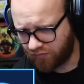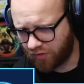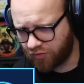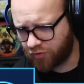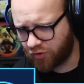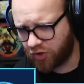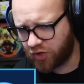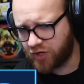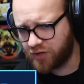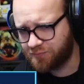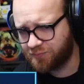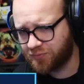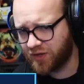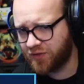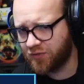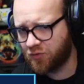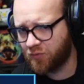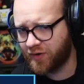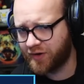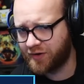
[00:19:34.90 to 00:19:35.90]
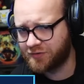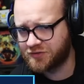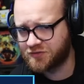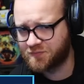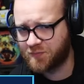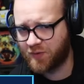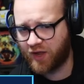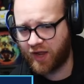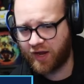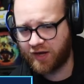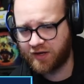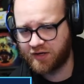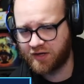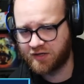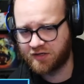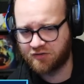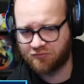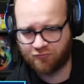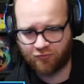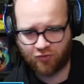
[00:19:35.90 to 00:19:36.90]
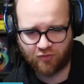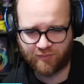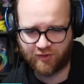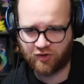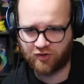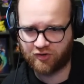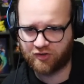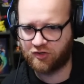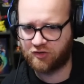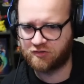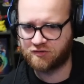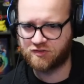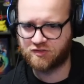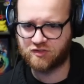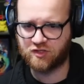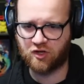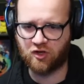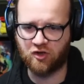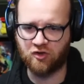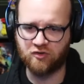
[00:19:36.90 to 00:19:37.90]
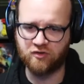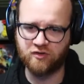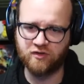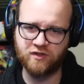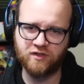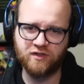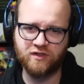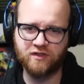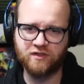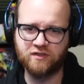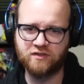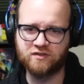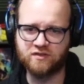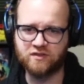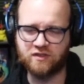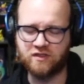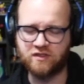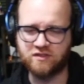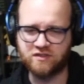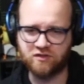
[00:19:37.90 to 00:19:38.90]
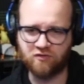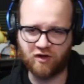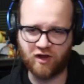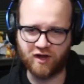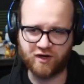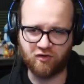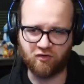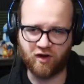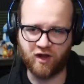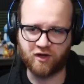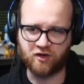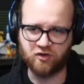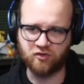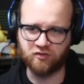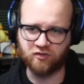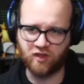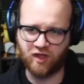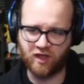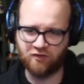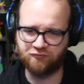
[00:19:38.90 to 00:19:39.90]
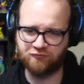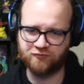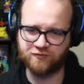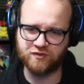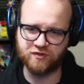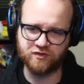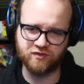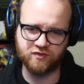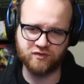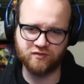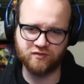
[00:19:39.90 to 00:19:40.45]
We're gonna play the Widow's Bite into Vormir here, so it's an easy Rocket Raccoon left.